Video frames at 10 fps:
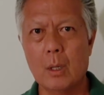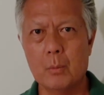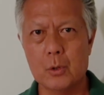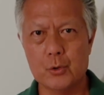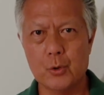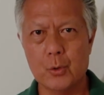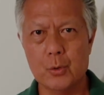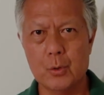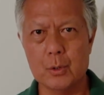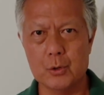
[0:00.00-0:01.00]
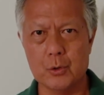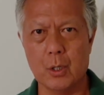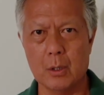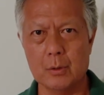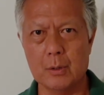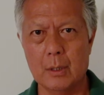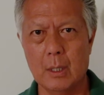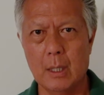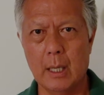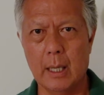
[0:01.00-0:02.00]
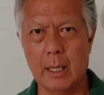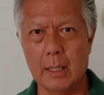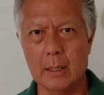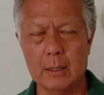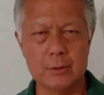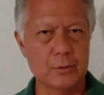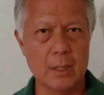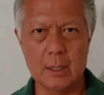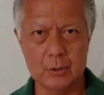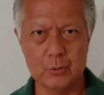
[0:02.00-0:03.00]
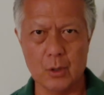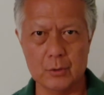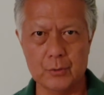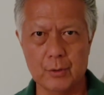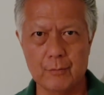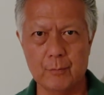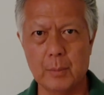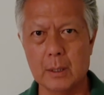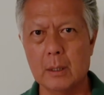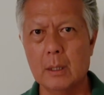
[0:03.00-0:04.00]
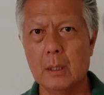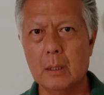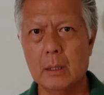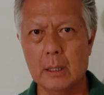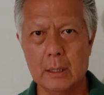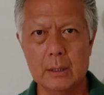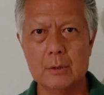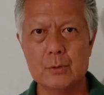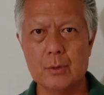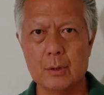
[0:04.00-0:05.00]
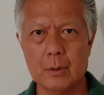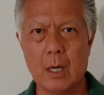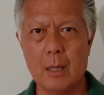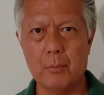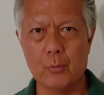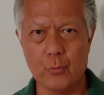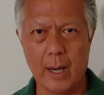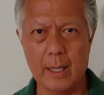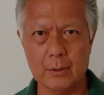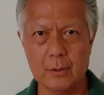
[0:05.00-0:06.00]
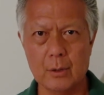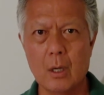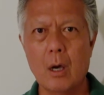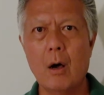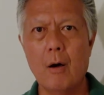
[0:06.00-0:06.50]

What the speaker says: Well, I'm going to show you a chart, and it's not exhaustive, but it is the top ranked